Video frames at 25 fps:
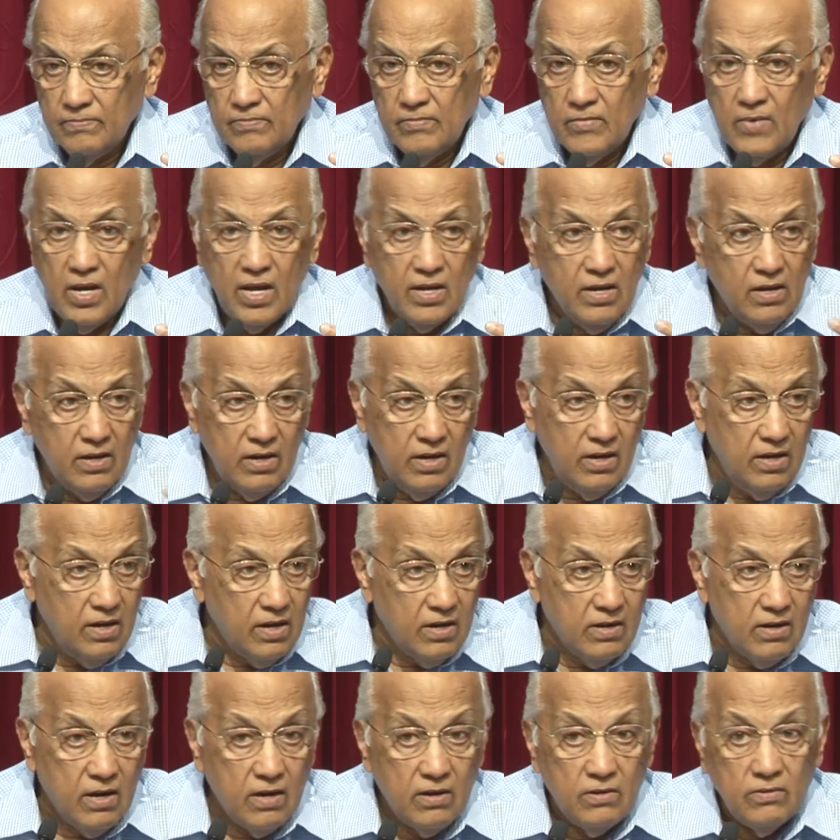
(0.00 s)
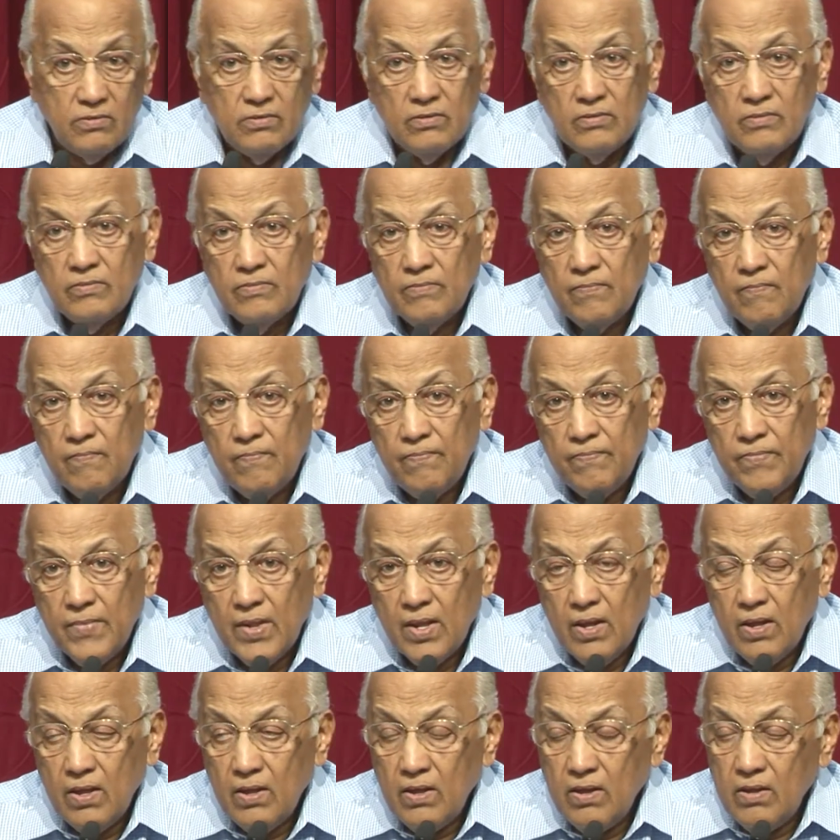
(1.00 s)
like in India now,
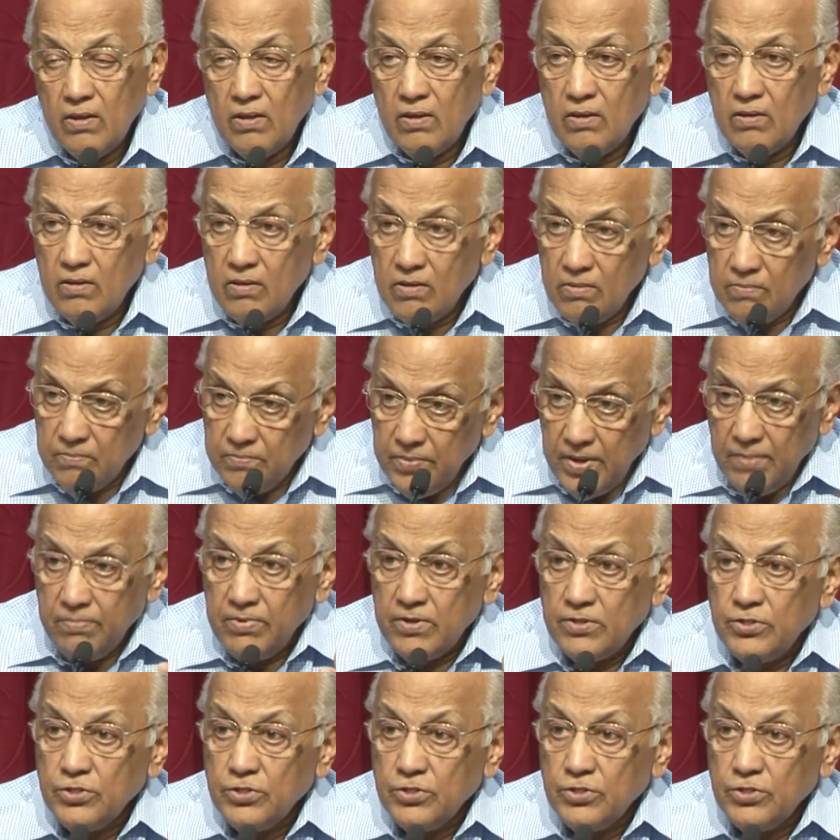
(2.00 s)
people